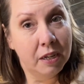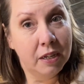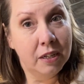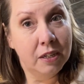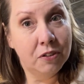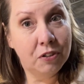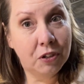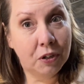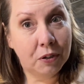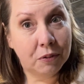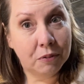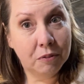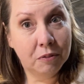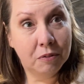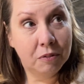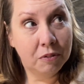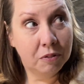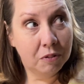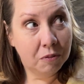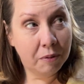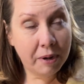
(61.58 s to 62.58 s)
So
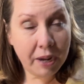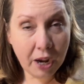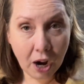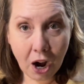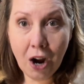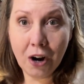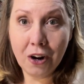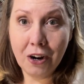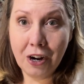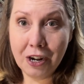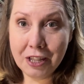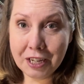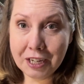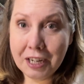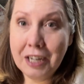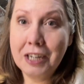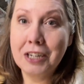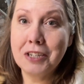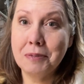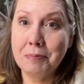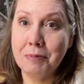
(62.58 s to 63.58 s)
we are on the
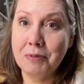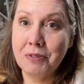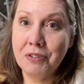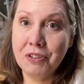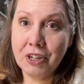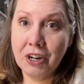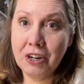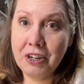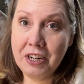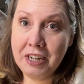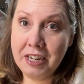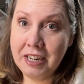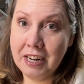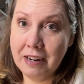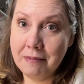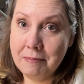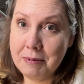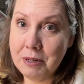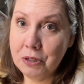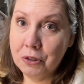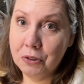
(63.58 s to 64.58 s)
cusp of starting. I've
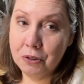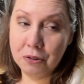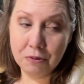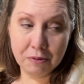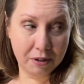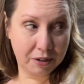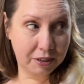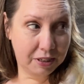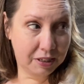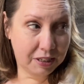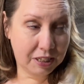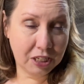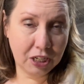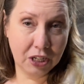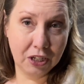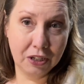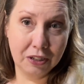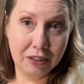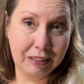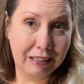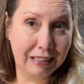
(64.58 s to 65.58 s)
been told we're going to
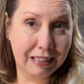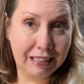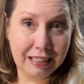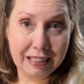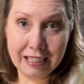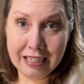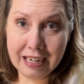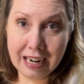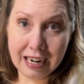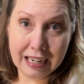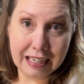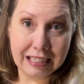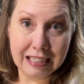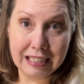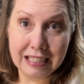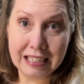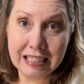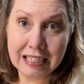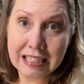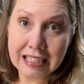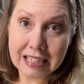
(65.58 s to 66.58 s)
start in the next
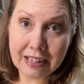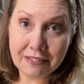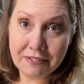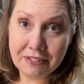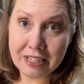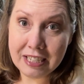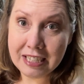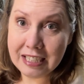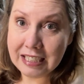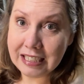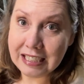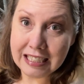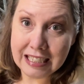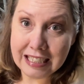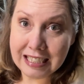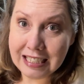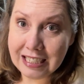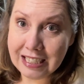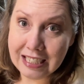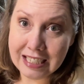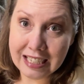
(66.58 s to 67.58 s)

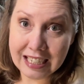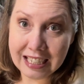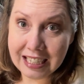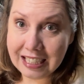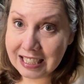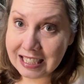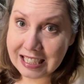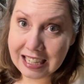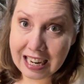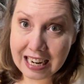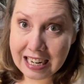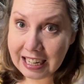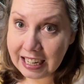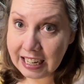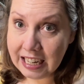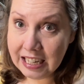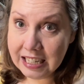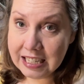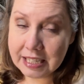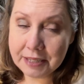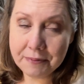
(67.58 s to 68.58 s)
7 to 10
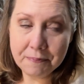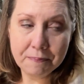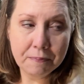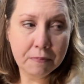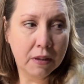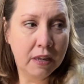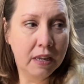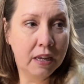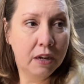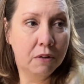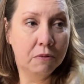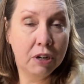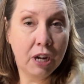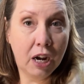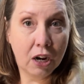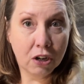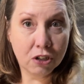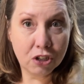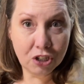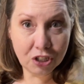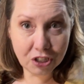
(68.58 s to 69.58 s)
days. We
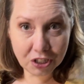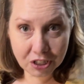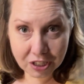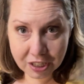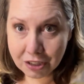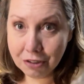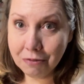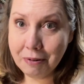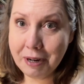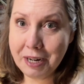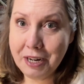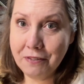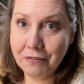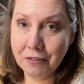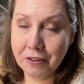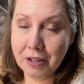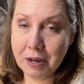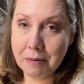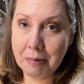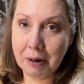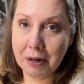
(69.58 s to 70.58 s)
are still waiting for
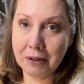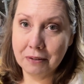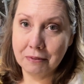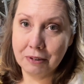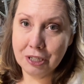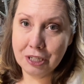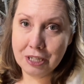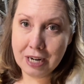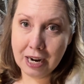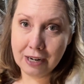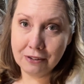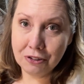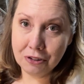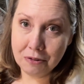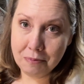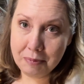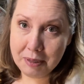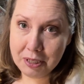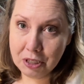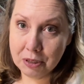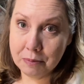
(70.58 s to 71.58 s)
that part, which now should
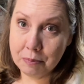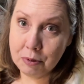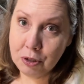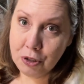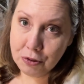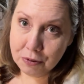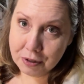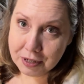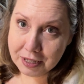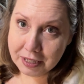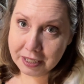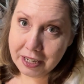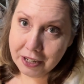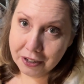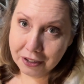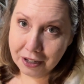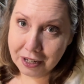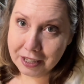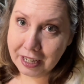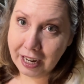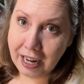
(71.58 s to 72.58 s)
be shipped to us here
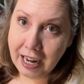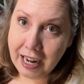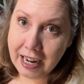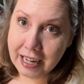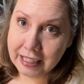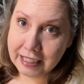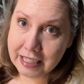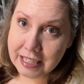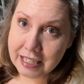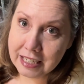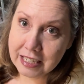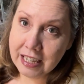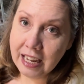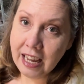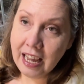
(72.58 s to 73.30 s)
on the island.